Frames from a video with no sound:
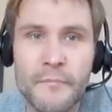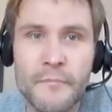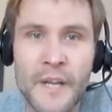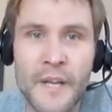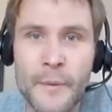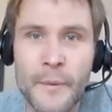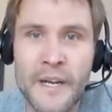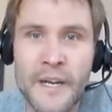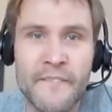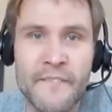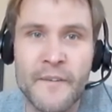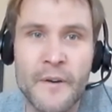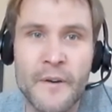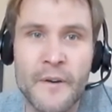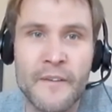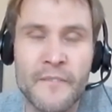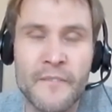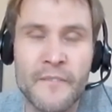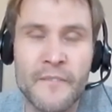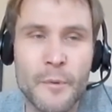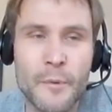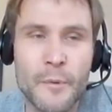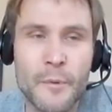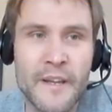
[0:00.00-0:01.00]
no, we don't feel
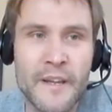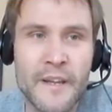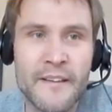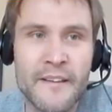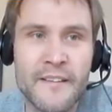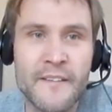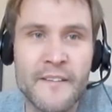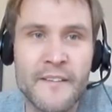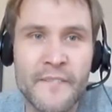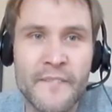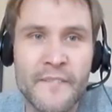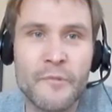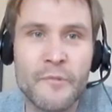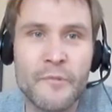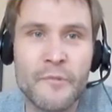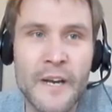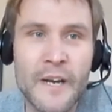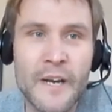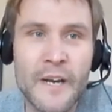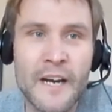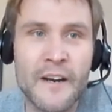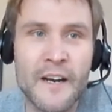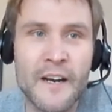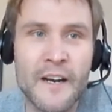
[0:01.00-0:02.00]
comfortable with this. It feels
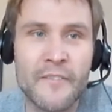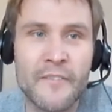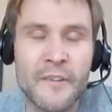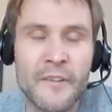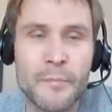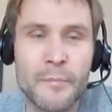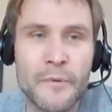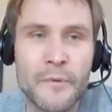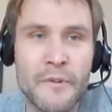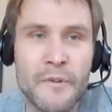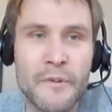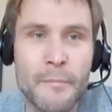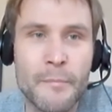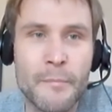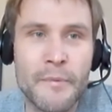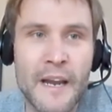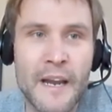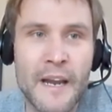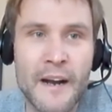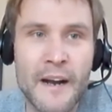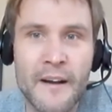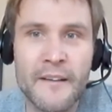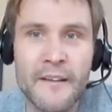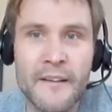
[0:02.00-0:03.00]
really uncomfortable to
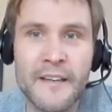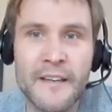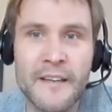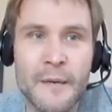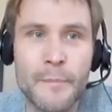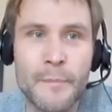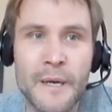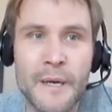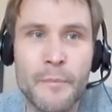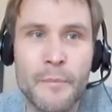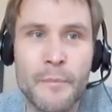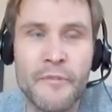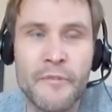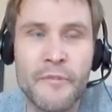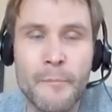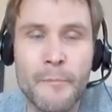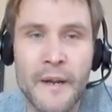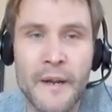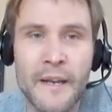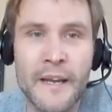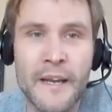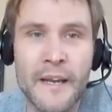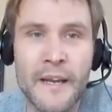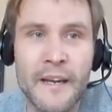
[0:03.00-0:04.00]
be asking people for
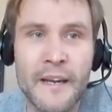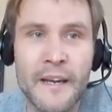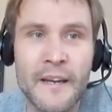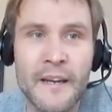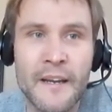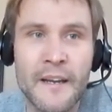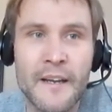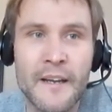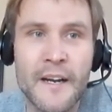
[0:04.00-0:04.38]
money